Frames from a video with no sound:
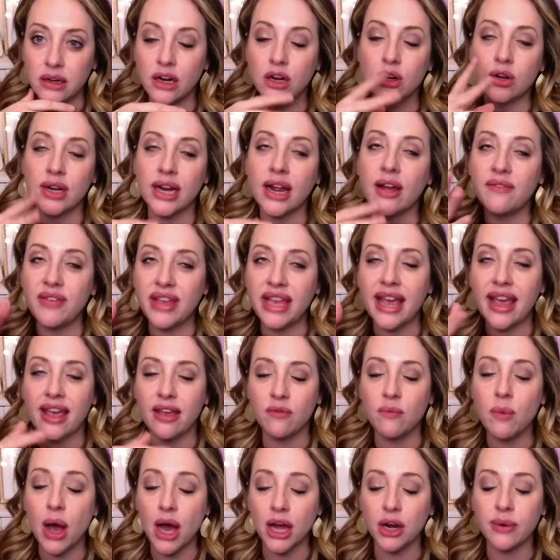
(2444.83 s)
or a
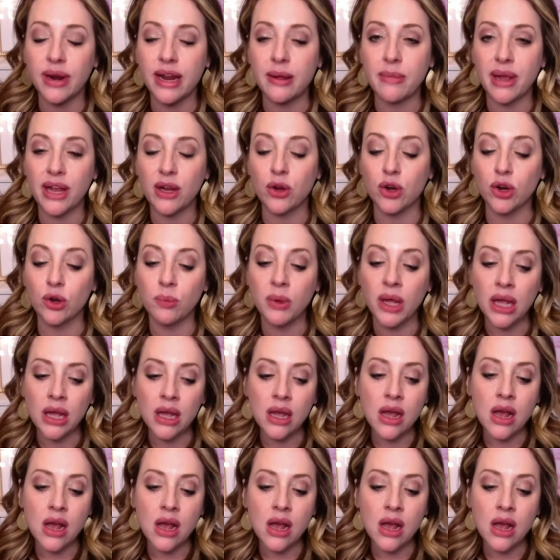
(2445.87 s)
VA moderate my group.